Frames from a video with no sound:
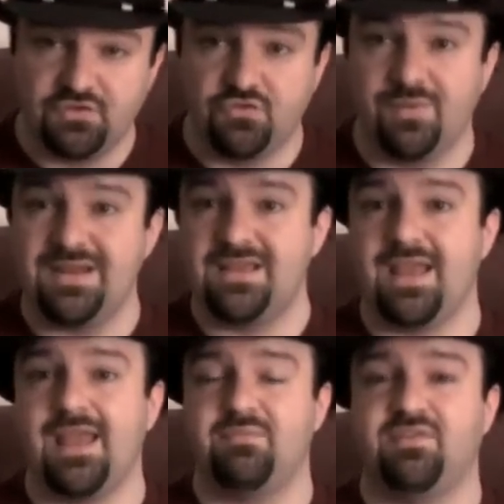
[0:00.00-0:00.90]
too many
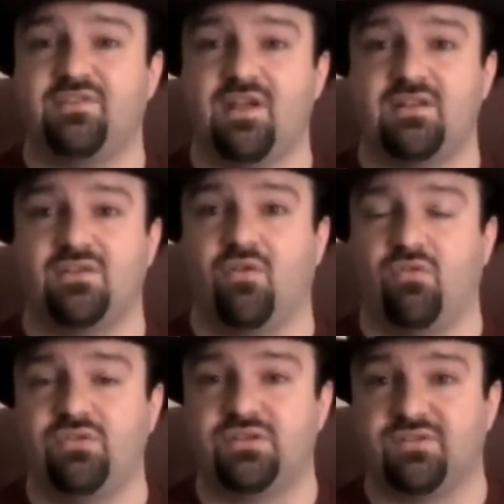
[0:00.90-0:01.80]
games decided to
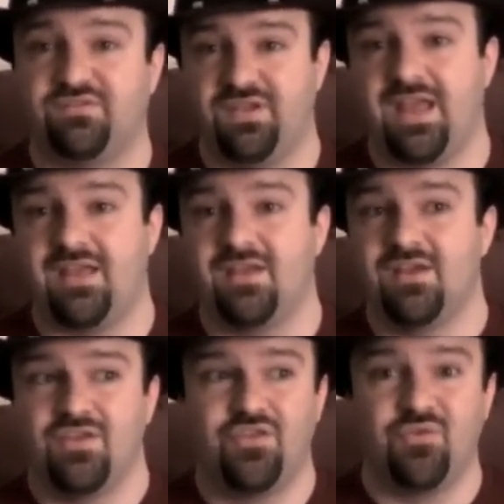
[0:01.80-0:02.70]
hold their event
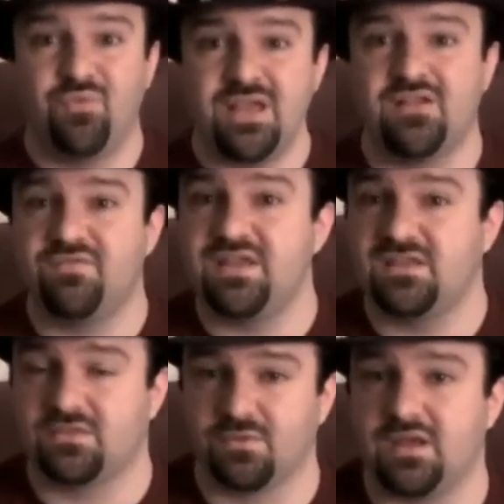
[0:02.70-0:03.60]
the week of
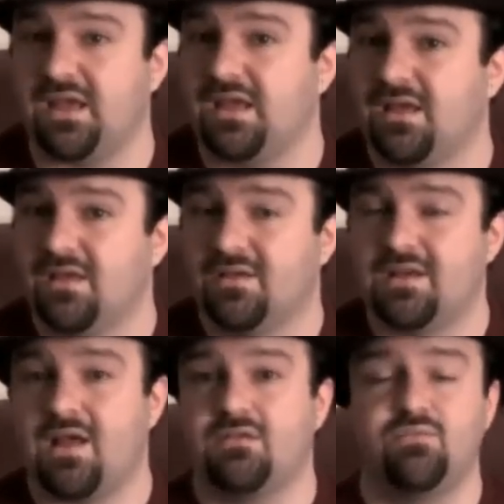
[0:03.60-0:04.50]
e3
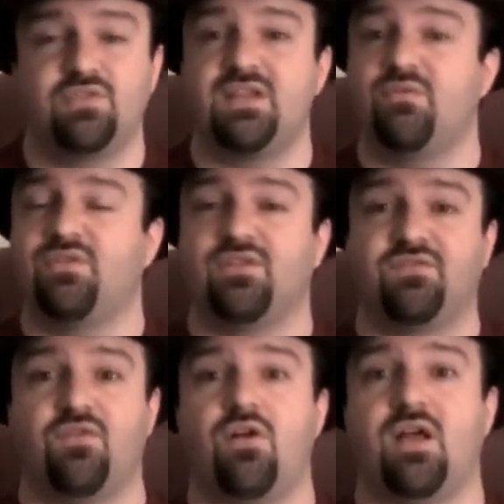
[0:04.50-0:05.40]
now, I don't think it was their
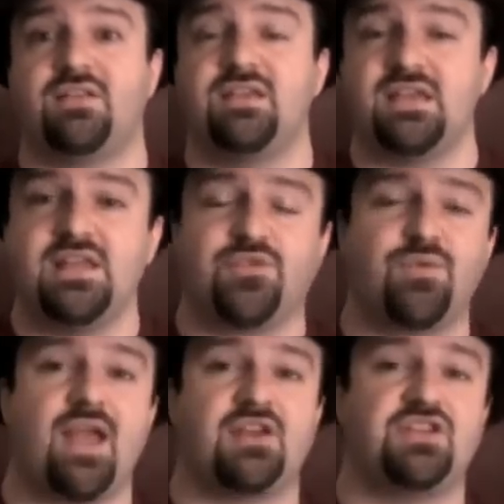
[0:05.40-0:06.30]
fault. I think
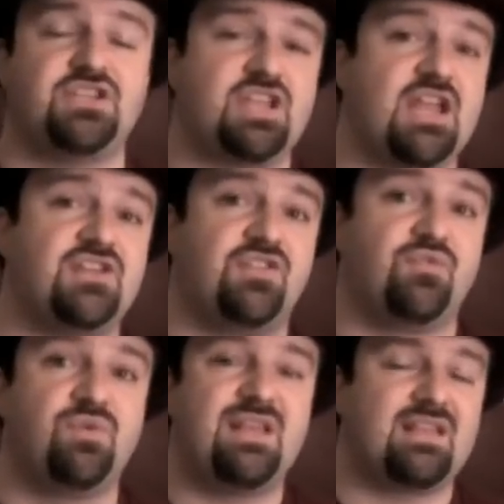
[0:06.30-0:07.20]
E3 actually changed
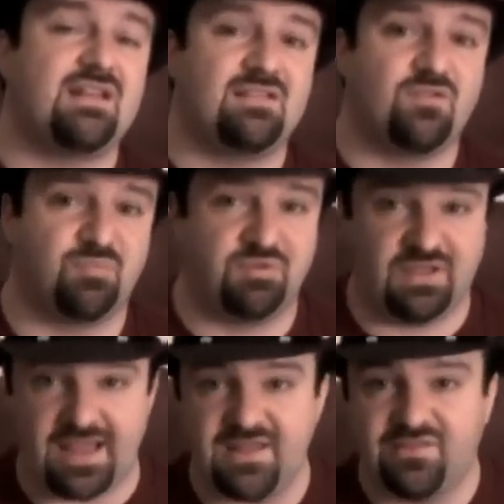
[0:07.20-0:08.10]
the week that it took
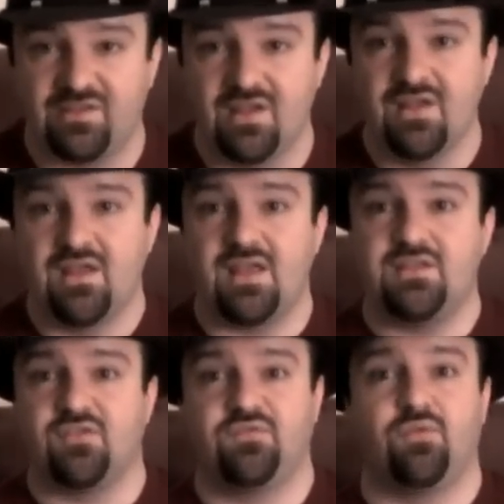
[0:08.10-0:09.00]
place
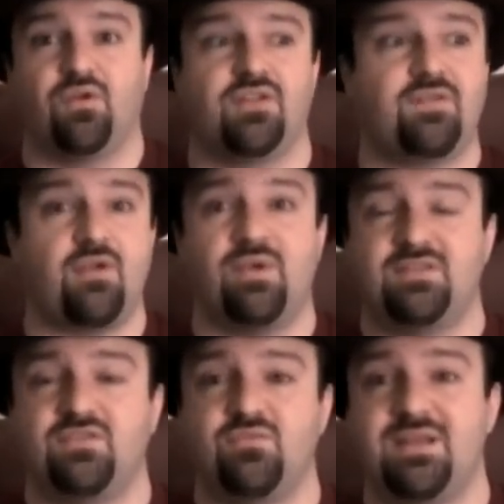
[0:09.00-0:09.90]
and therefore, if I
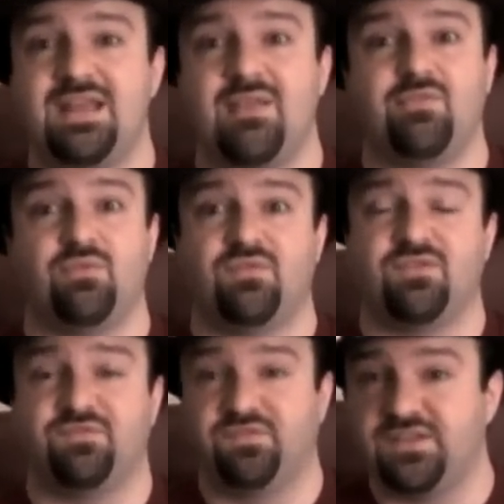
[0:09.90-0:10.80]
went to too many games, it would have
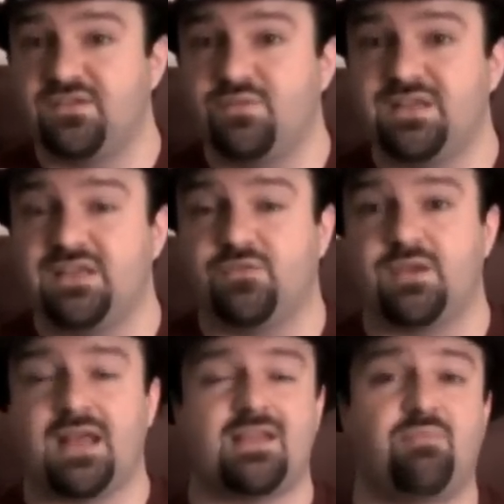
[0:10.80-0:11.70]
conflicted with
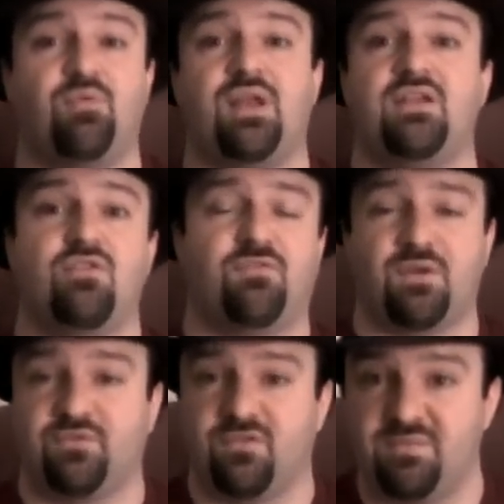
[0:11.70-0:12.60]
E3. At that point, I didn't know if
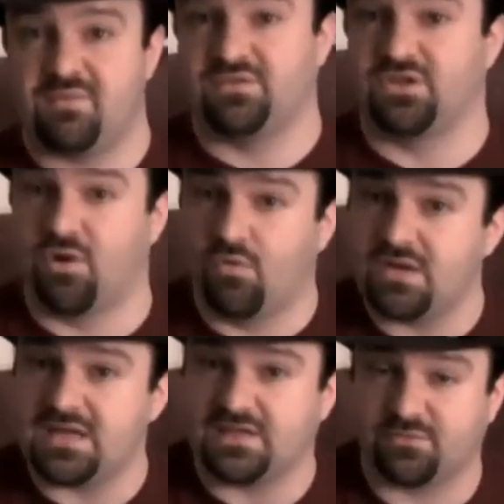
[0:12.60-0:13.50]
I was going to be able to go
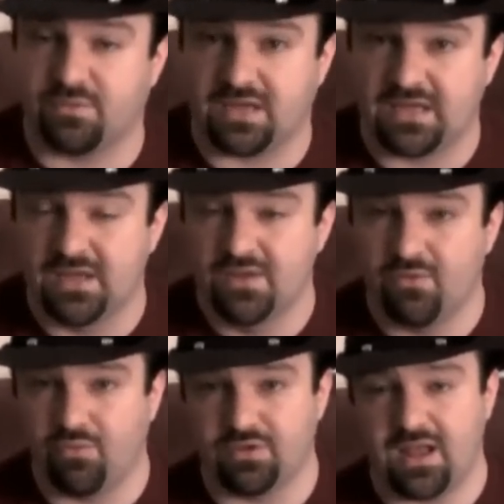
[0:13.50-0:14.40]
to E3
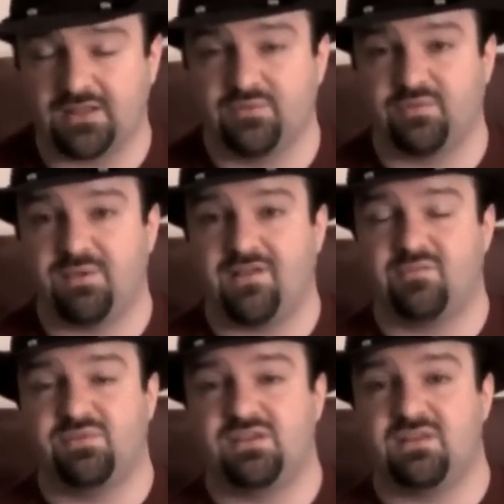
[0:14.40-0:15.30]
or not. There was a
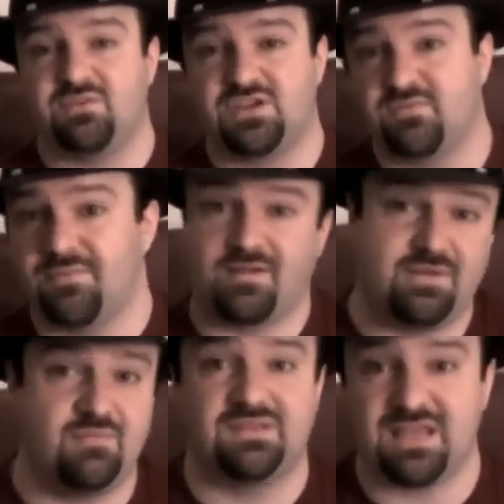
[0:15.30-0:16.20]
possibility that Machinima might have
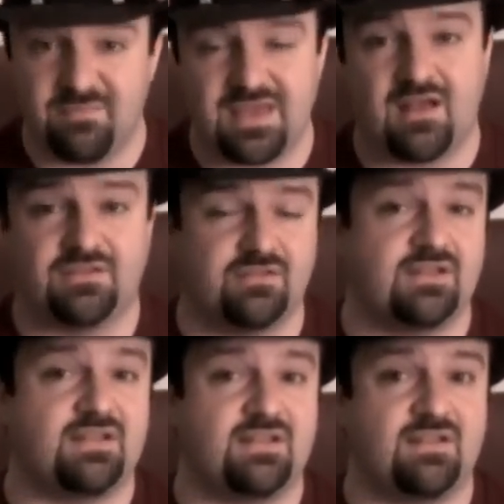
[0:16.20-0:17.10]
been able to get me out there
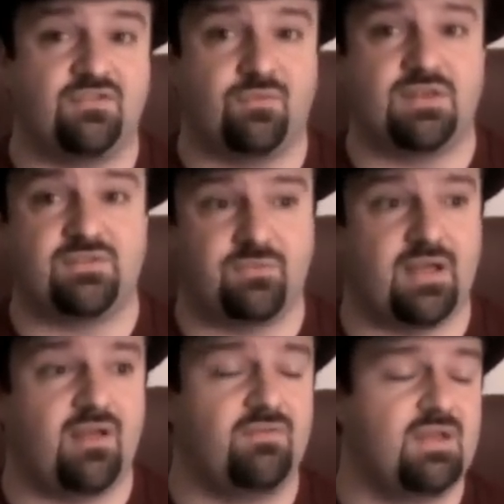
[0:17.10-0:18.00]
like they did in
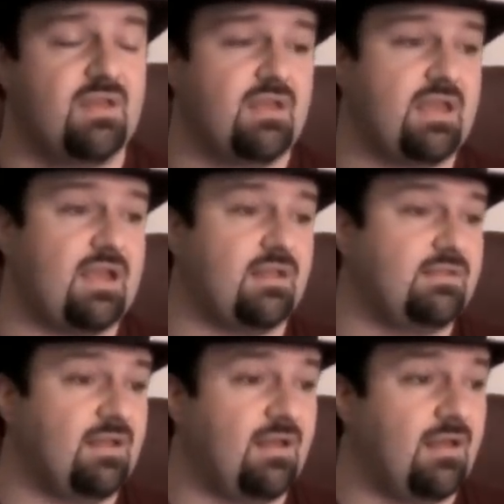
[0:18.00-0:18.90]
2012.
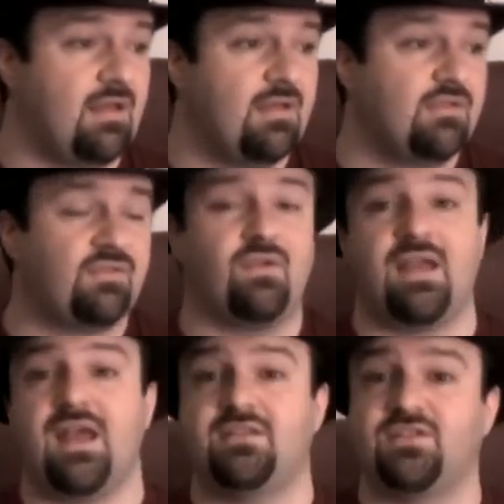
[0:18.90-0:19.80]
And, uh, so
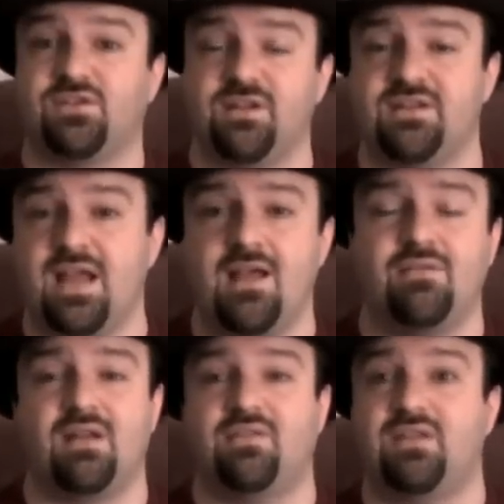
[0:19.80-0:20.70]
I had to turn it
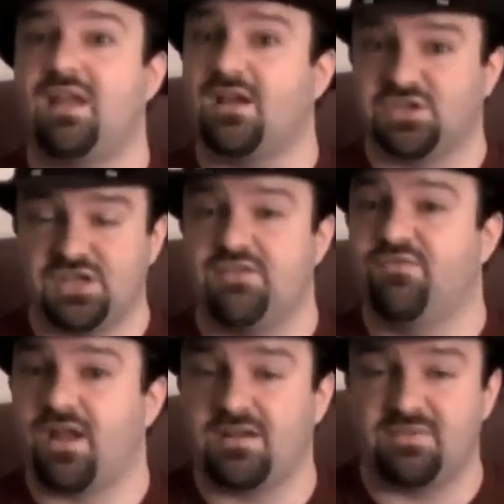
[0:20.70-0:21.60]
down. And I said, he actually
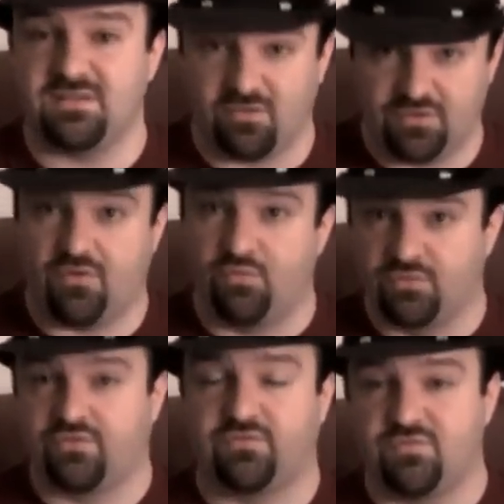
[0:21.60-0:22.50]
invited me. The, the
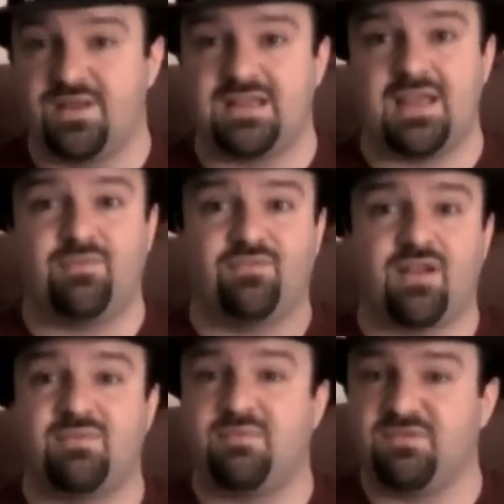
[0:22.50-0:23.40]
owners of Too Many Games
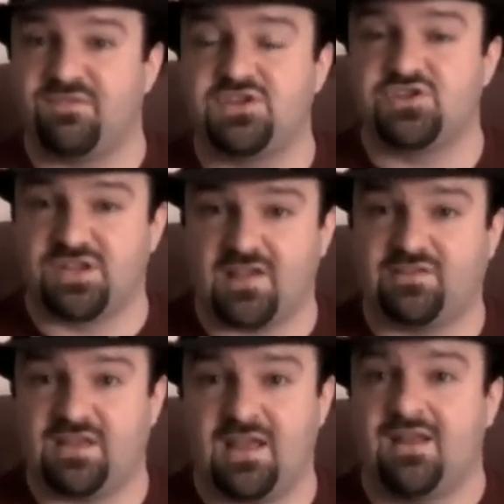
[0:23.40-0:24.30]
invited me to be a featured
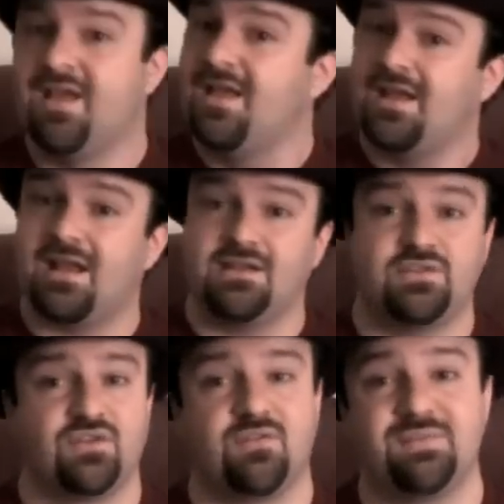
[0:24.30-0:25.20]
guest again. And I had to
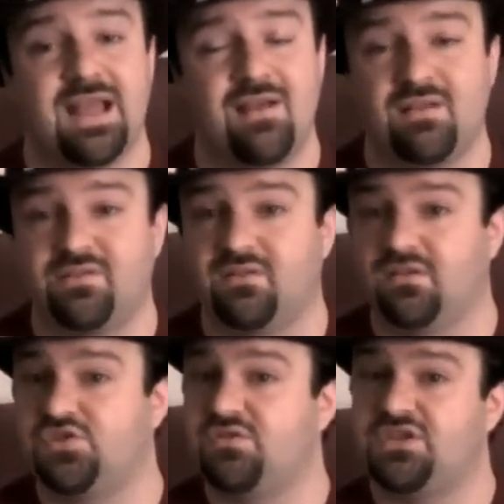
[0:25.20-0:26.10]
turn him down. I said,
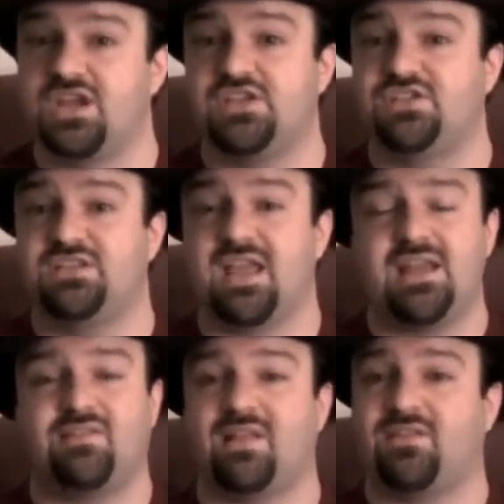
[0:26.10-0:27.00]
unless you could change the
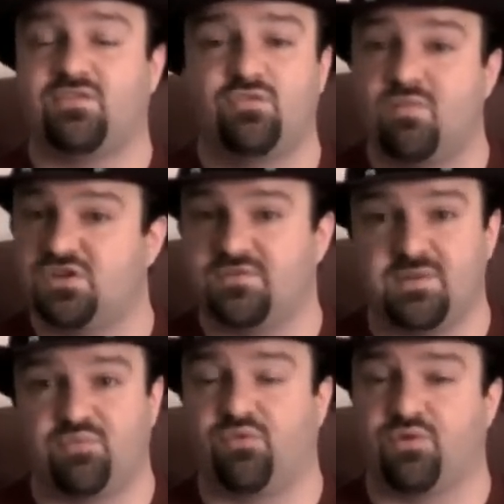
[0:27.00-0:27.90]
dates, that's too much of
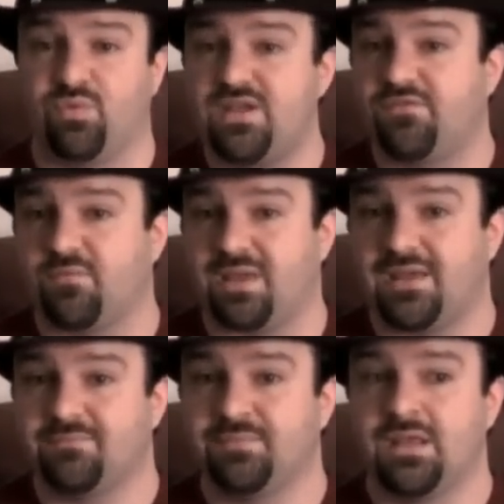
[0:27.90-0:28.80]
an important week for
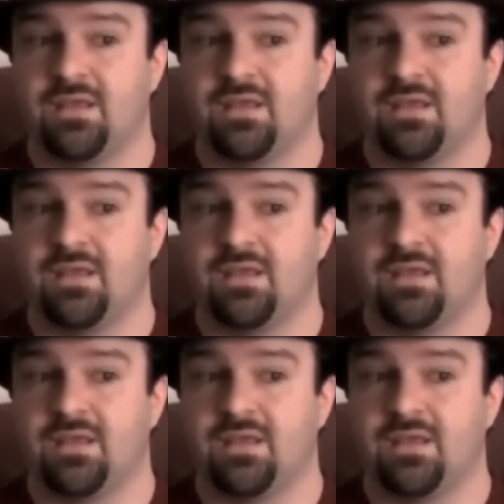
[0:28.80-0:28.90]
me.